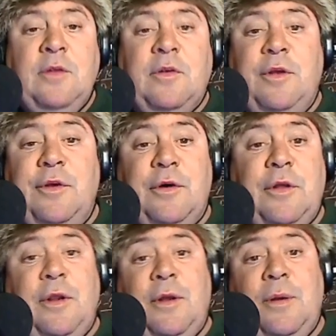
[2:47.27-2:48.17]
So you're
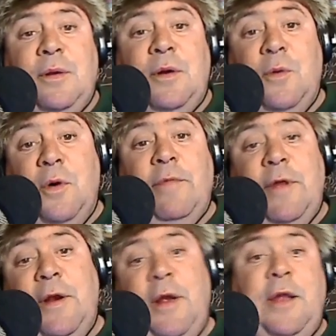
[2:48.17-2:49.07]
gonna go over
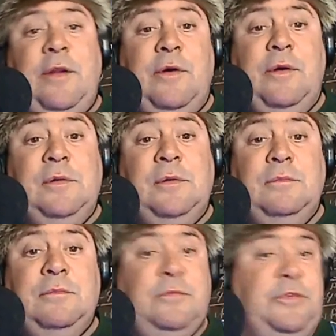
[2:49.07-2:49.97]
there and you'll
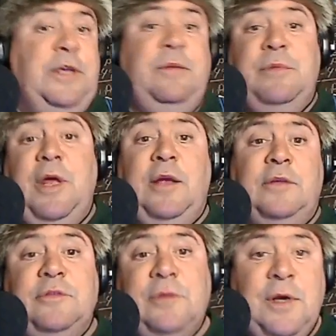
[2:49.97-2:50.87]
see
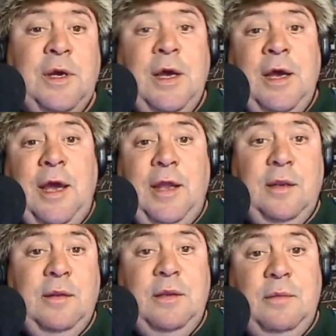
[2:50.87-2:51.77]
things,
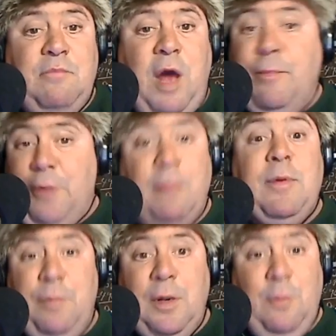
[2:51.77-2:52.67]
and I'll
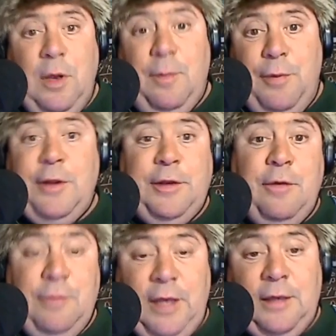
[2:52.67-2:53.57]
probably will put a
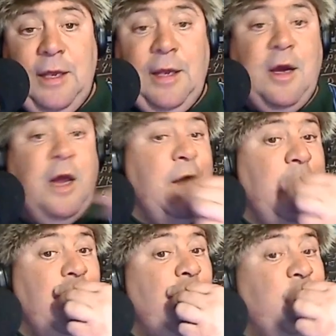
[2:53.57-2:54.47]
donate link on
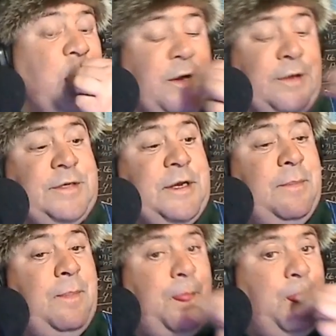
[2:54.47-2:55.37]
there because it
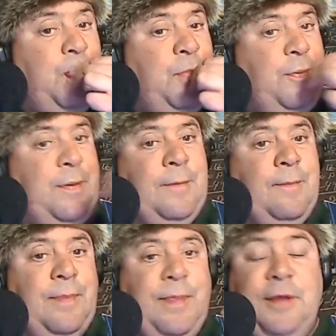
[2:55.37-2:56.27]

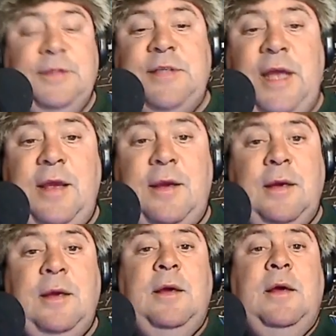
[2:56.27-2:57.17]
does take
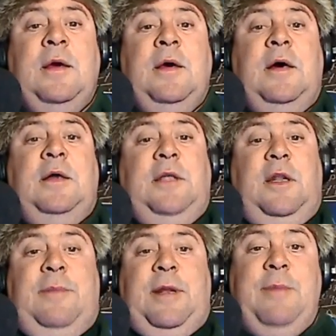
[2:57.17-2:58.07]
a
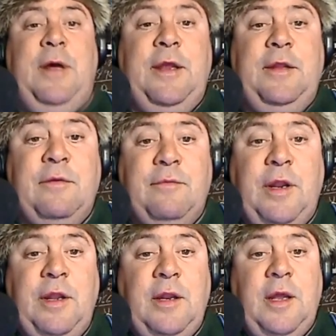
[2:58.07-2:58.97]
little bit of money to
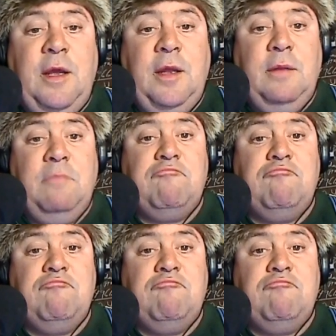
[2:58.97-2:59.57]
run it, and